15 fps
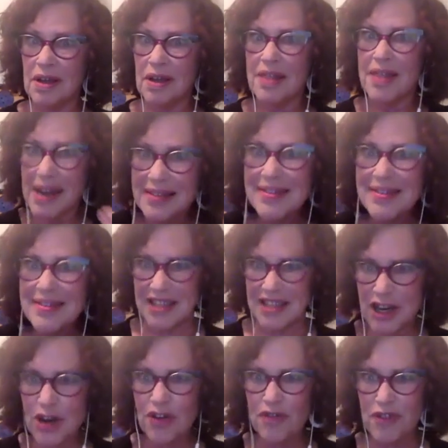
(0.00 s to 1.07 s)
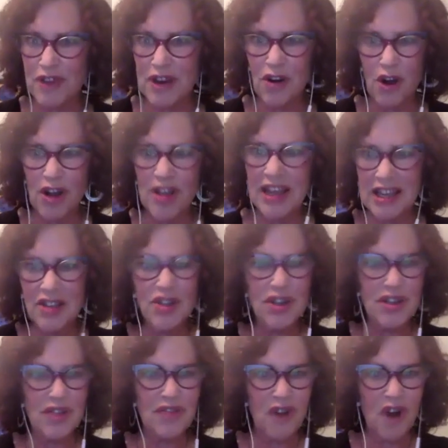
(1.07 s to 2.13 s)
That as I see her veer into
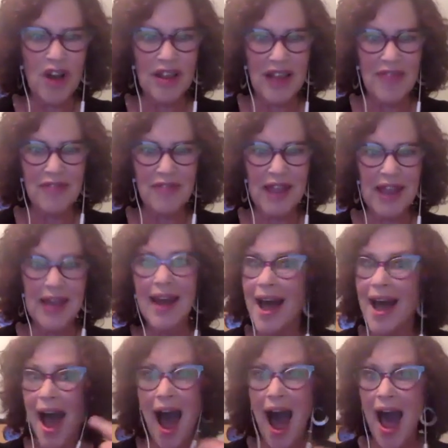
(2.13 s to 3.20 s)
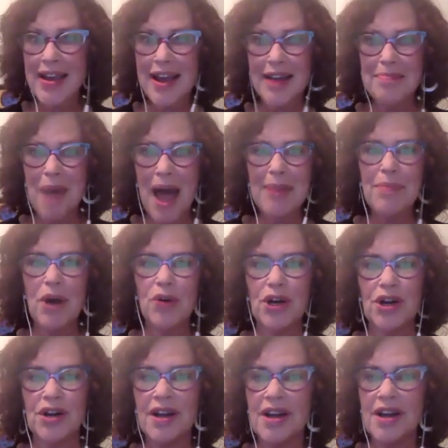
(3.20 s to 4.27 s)
the far left lane, I gun my
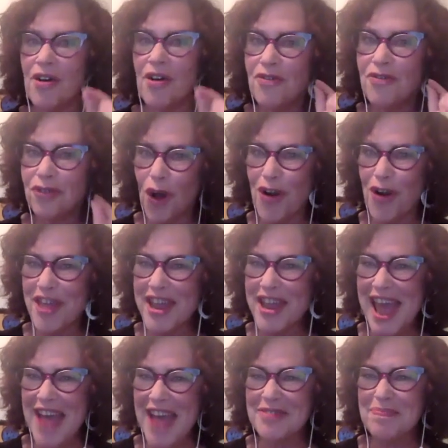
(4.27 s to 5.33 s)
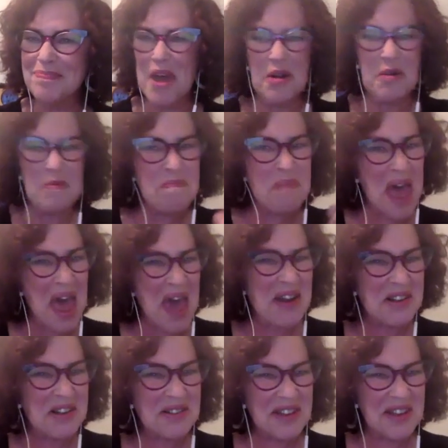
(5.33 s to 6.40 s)
motor, floor the gas pedal,
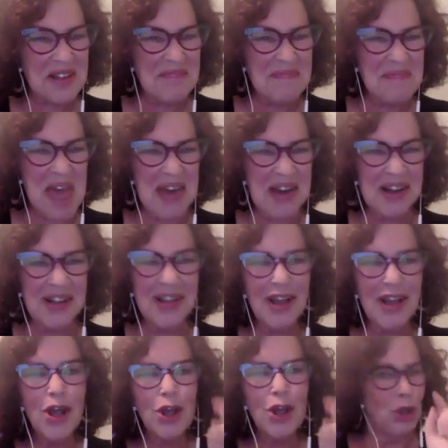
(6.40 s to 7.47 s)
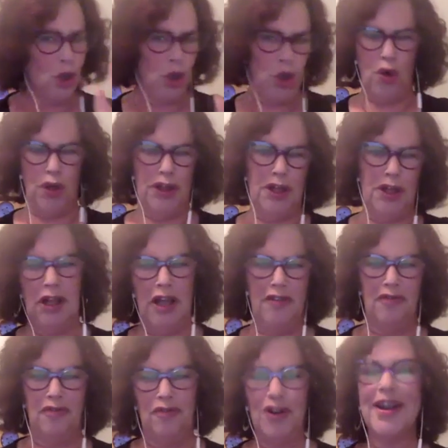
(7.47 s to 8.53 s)
pedal to the metal, you with the lead
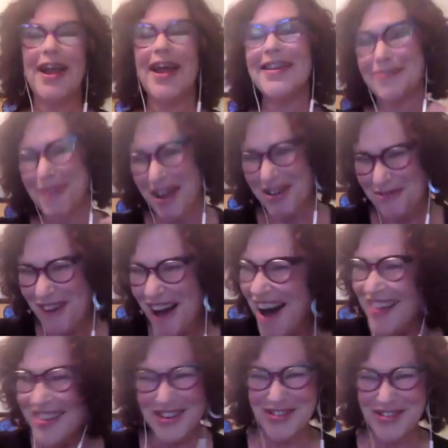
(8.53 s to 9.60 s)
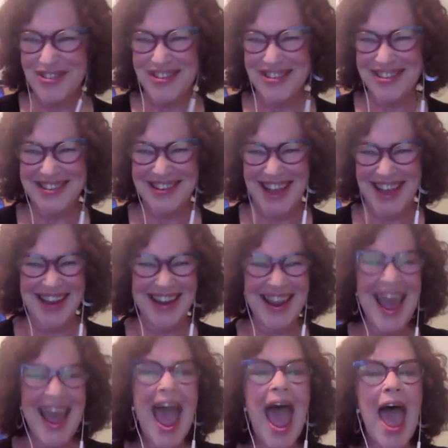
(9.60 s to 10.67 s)
foot, as my father used to say,
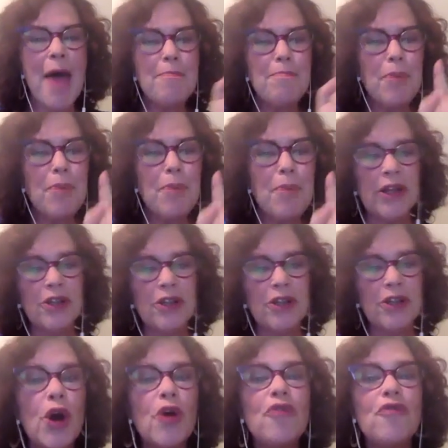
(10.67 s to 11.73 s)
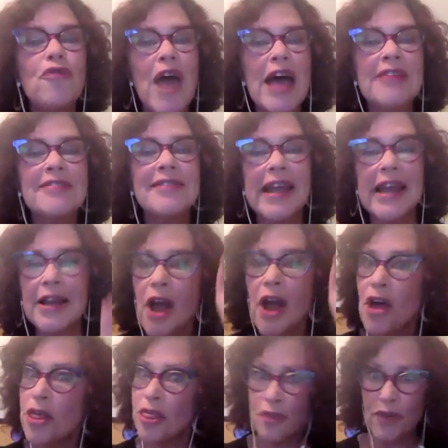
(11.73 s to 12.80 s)
and pull into her fast lane,
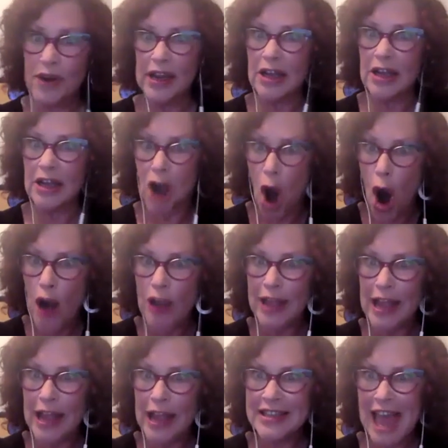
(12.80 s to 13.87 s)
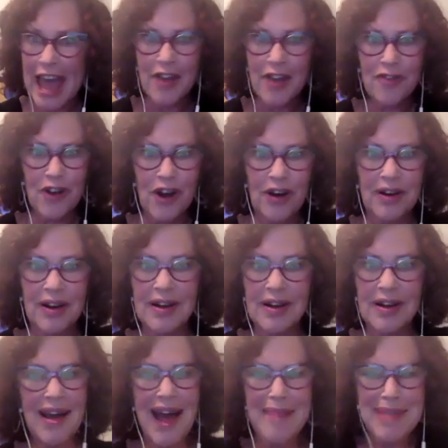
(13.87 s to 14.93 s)
three car lengths ahead of her.
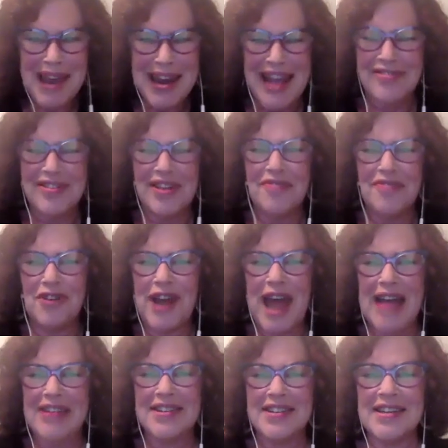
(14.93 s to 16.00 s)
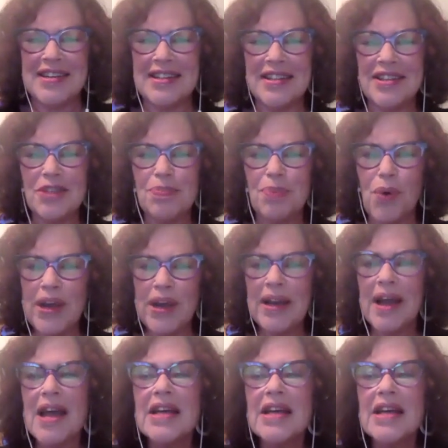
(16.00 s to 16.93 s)
I'm not asking for an accident at this point.